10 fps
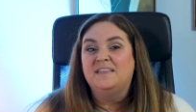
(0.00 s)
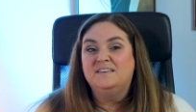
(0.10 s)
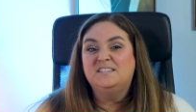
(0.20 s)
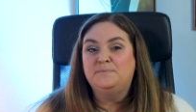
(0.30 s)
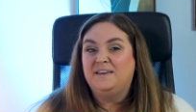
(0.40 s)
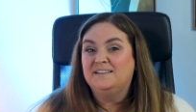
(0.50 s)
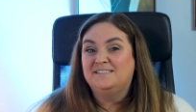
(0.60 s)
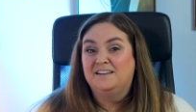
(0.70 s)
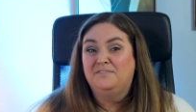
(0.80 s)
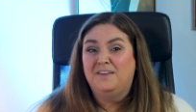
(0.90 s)
This
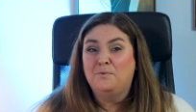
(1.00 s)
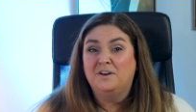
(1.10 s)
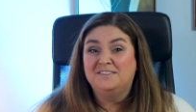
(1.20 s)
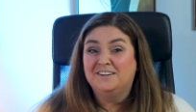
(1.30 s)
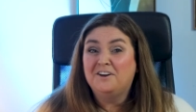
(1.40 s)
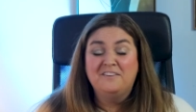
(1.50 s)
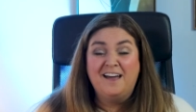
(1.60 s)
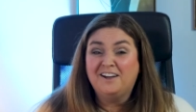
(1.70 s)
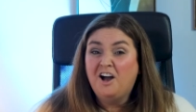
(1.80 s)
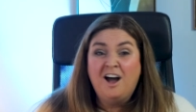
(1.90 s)
means that if they want to go to
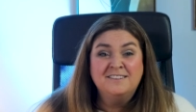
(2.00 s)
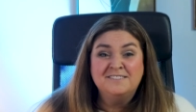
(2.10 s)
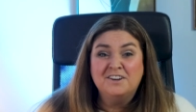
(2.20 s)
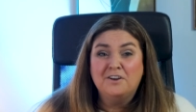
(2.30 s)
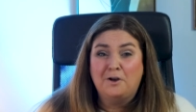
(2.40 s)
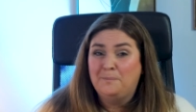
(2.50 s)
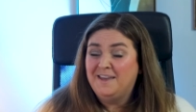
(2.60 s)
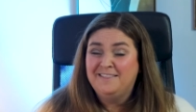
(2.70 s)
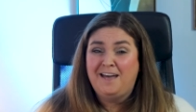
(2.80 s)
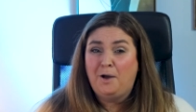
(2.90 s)
that concert or
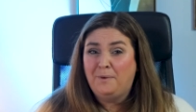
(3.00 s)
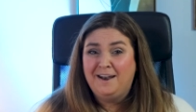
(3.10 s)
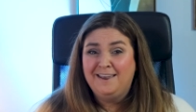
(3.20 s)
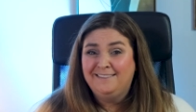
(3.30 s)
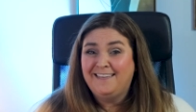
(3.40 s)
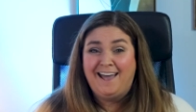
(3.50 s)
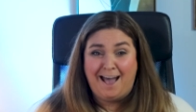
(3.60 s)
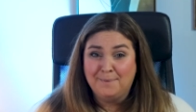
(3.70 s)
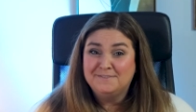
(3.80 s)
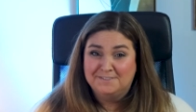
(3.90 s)
be in that wedding, they
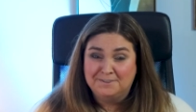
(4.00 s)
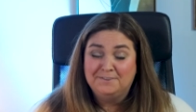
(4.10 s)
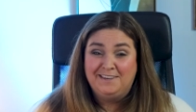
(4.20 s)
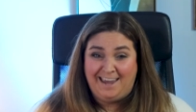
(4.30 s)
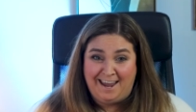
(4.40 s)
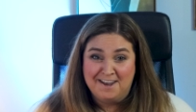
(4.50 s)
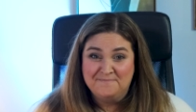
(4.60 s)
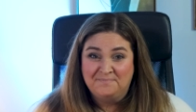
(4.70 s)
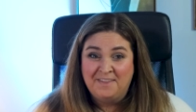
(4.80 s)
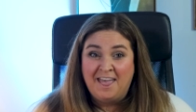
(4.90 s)
absolutely
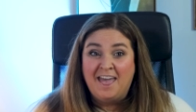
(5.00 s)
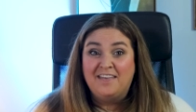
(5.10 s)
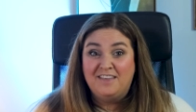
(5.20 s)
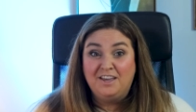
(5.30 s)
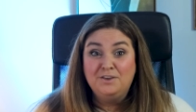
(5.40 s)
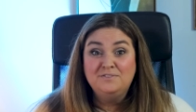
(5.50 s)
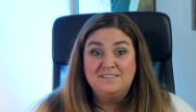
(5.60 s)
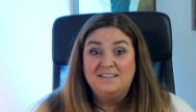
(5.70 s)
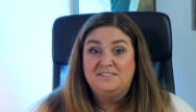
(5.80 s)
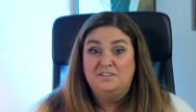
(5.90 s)
can. They
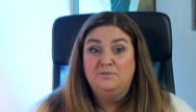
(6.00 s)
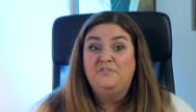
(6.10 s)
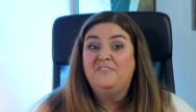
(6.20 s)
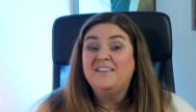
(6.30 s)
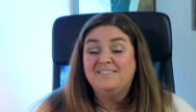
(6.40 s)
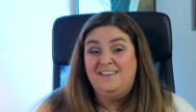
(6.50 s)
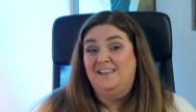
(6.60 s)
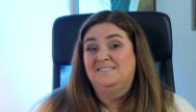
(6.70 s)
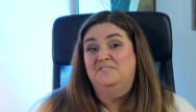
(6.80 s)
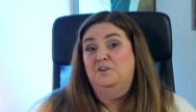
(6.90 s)
use these to do fun
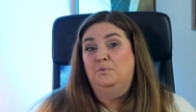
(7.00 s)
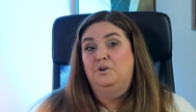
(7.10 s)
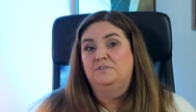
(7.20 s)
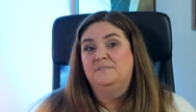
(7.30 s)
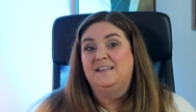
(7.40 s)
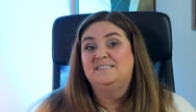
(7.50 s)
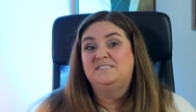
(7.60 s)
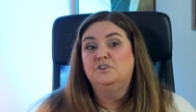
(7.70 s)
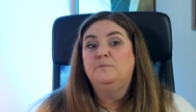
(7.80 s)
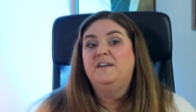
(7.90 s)
things in their world and
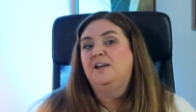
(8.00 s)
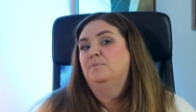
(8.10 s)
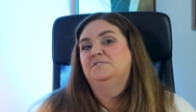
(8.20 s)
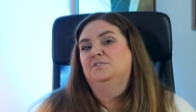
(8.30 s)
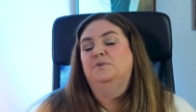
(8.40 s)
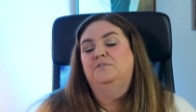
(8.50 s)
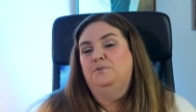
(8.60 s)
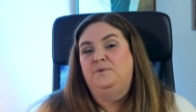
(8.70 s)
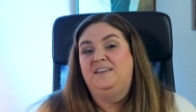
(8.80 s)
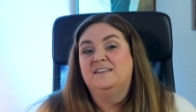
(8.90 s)
still be able to work
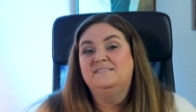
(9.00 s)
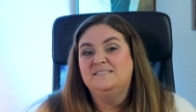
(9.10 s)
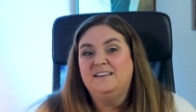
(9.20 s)
the weekends